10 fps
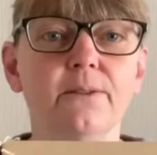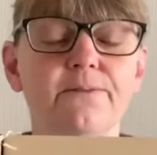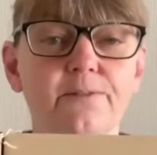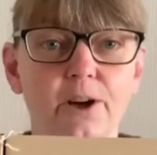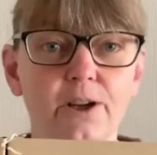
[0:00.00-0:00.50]

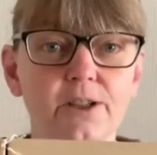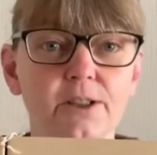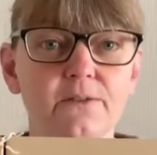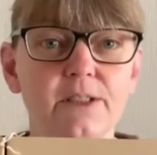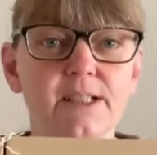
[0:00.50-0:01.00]
1st
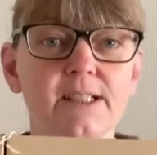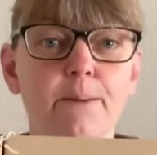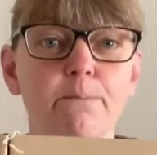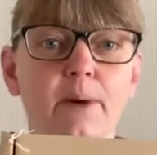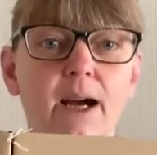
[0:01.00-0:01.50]
of
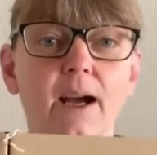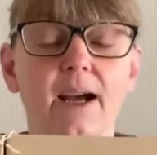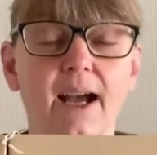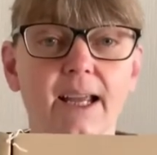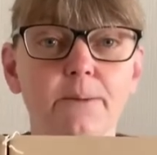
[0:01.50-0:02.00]
December
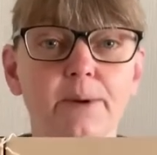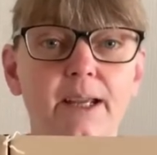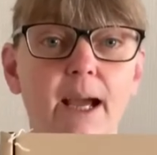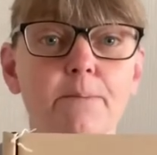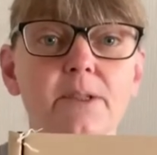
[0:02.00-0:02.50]
at 8 p.m.